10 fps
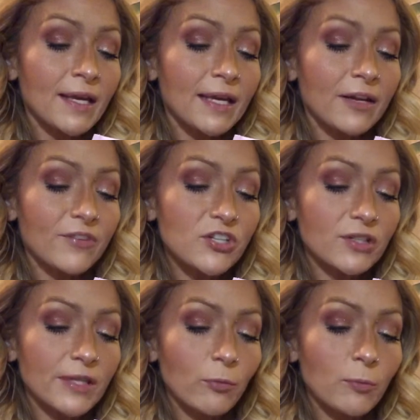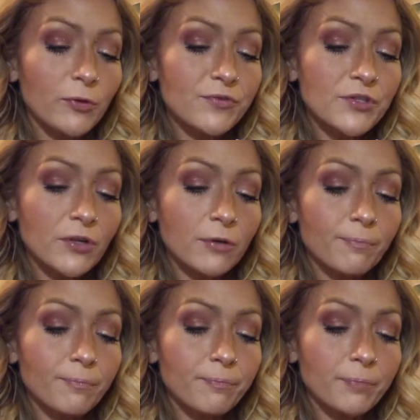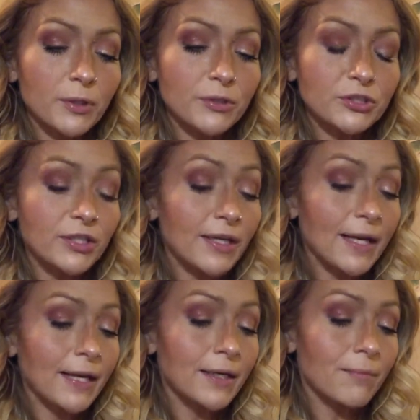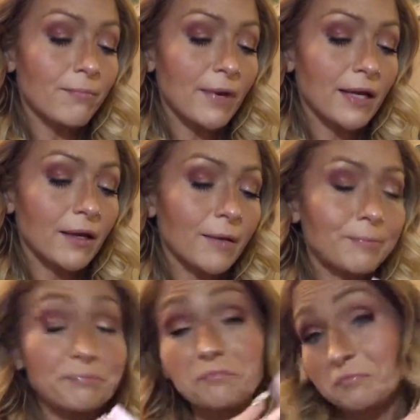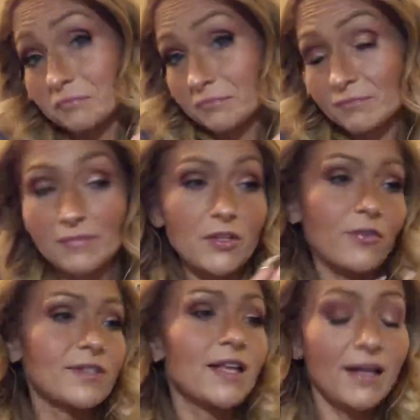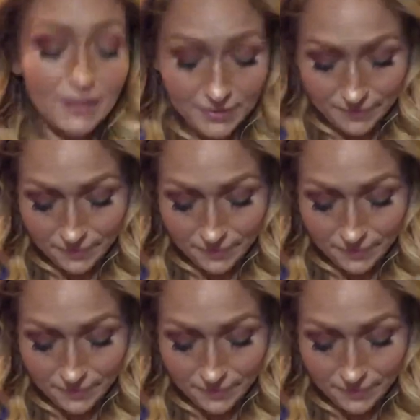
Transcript: It efficiently removes dirt, pollution, and makeup. So there's that.